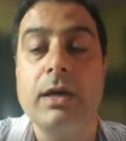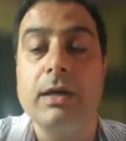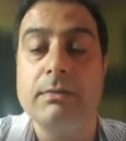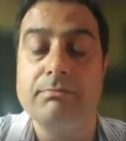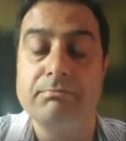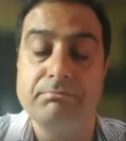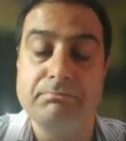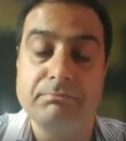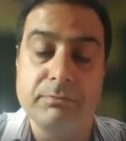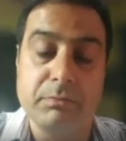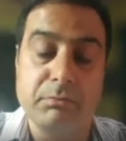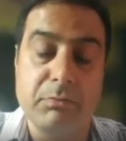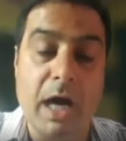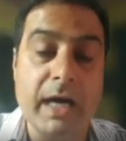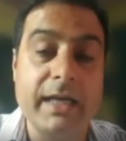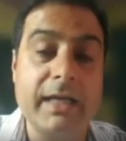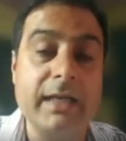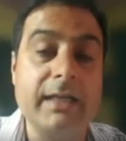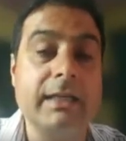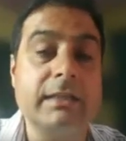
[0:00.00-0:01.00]

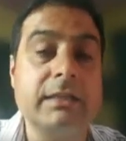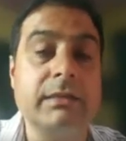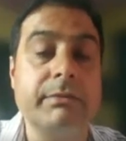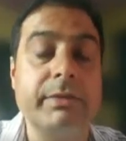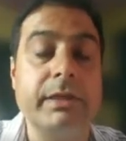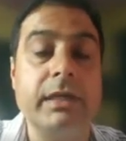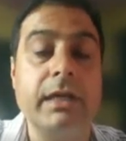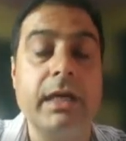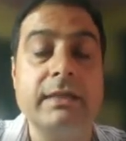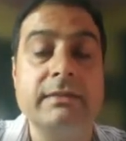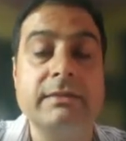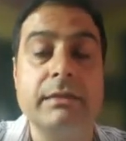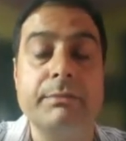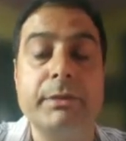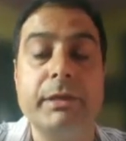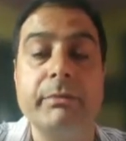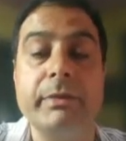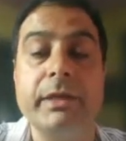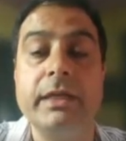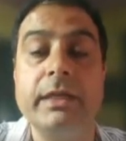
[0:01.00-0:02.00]
market
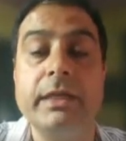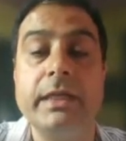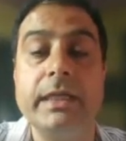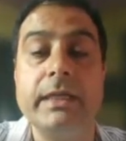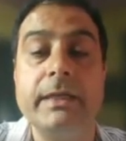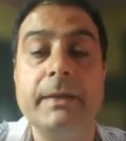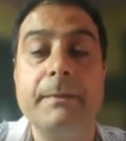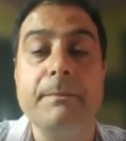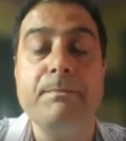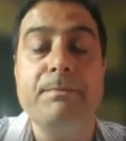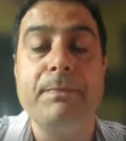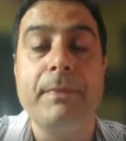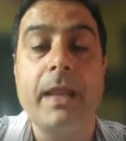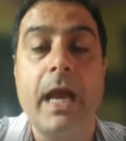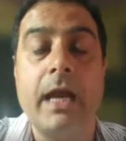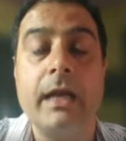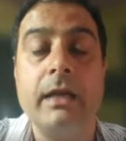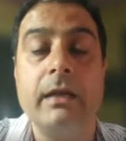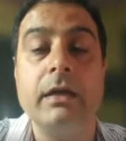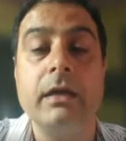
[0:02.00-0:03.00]
acceptability,
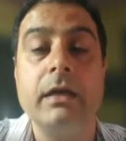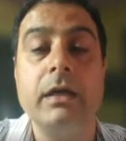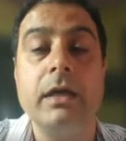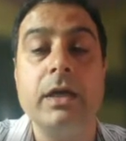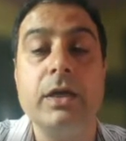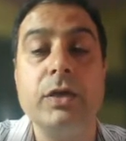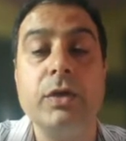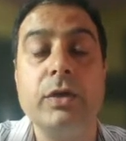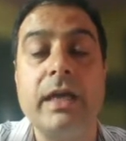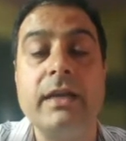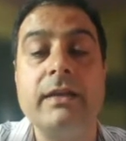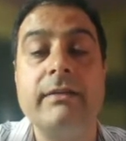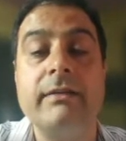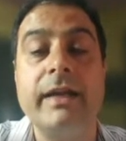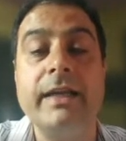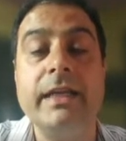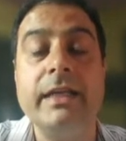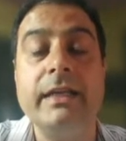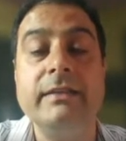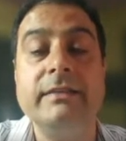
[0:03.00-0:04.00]
and you can
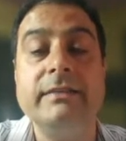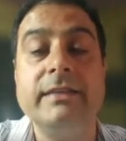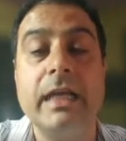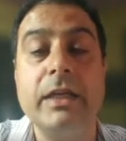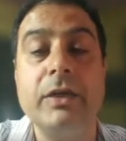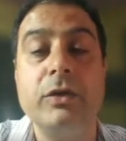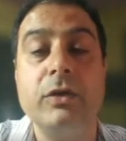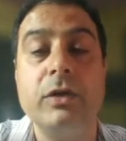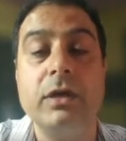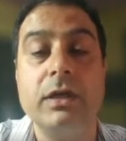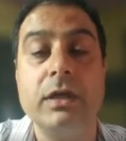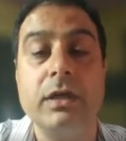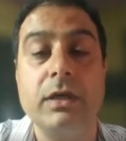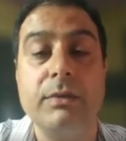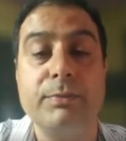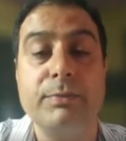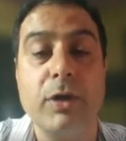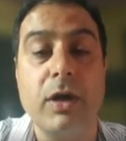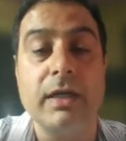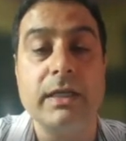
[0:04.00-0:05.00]
readily sell your
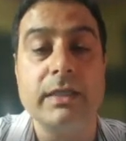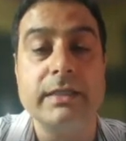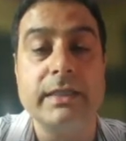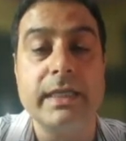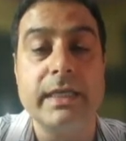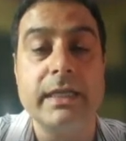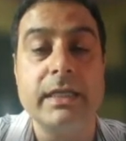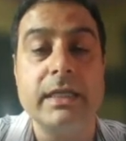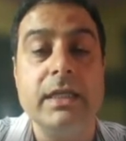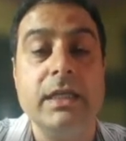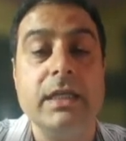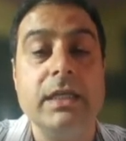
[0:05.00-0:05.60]
product there.